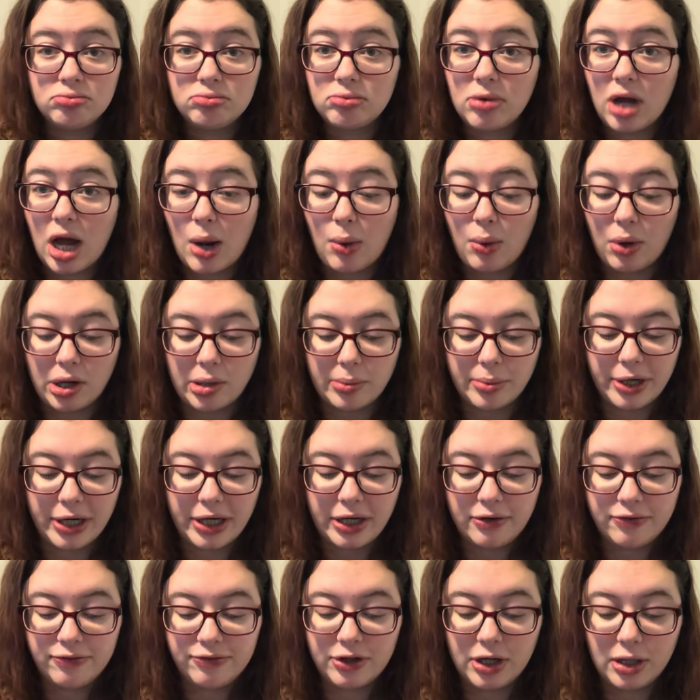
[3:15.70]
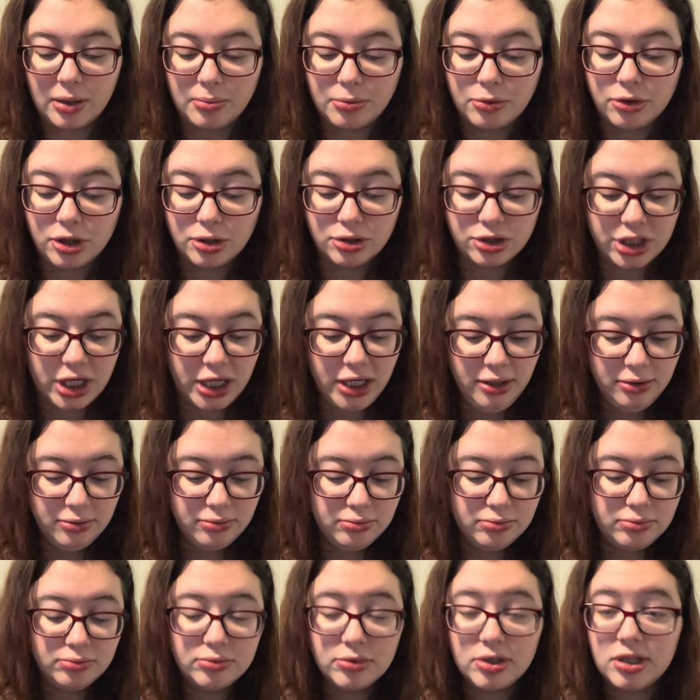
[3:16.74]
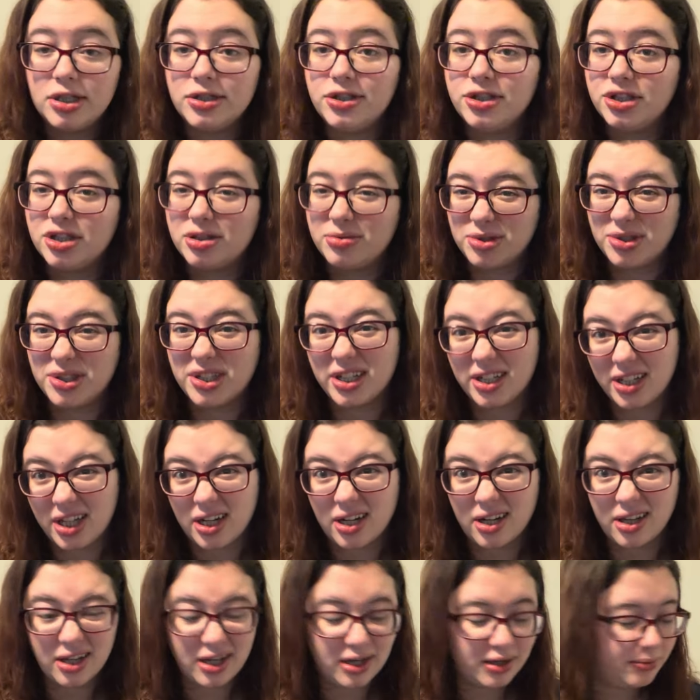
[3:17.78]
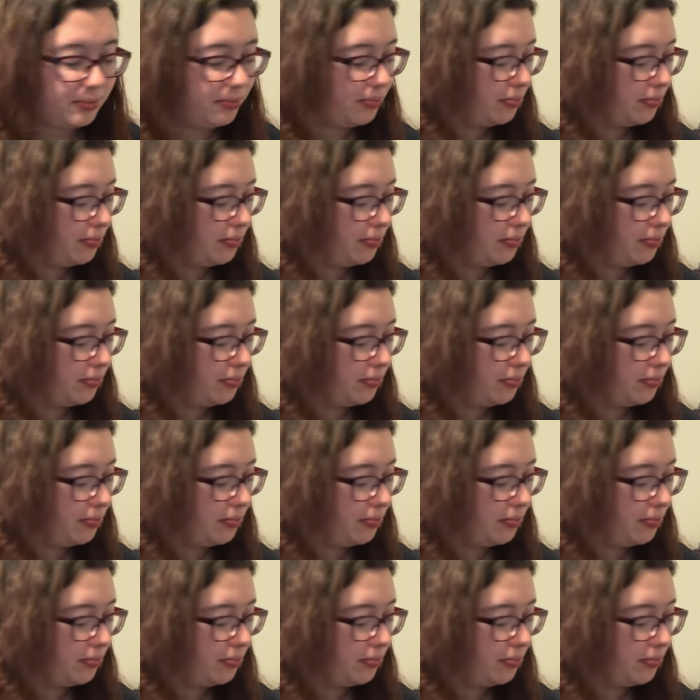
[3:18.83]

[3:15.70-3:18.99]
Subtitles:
I want to break from crochet, because I'm doing a lot of that.